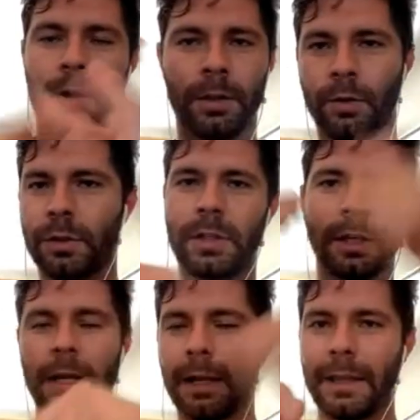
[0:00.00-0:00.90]

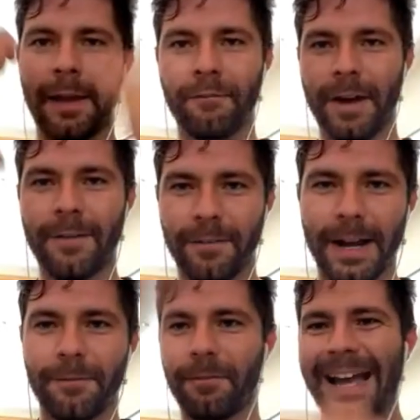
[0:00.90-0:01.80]

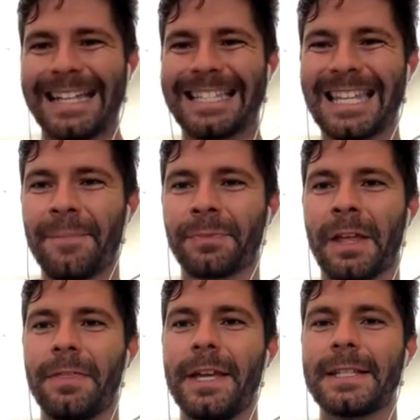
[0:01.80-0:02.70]
UCLA fight.
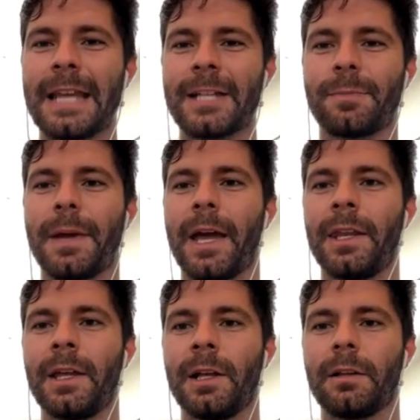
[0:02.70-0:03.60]
This has
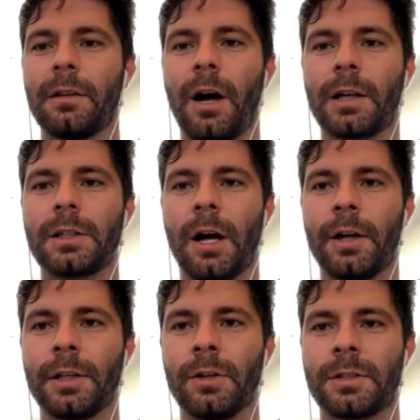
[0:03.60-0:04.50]
been Locked
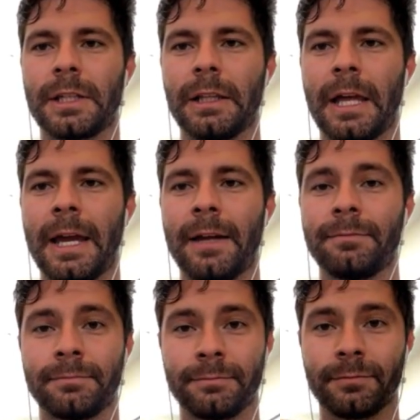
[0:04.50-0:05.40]
On UCLA.
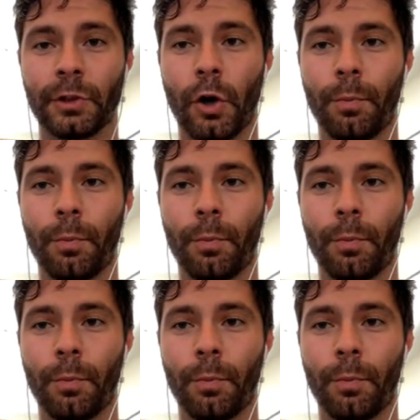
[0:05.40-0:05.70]
Go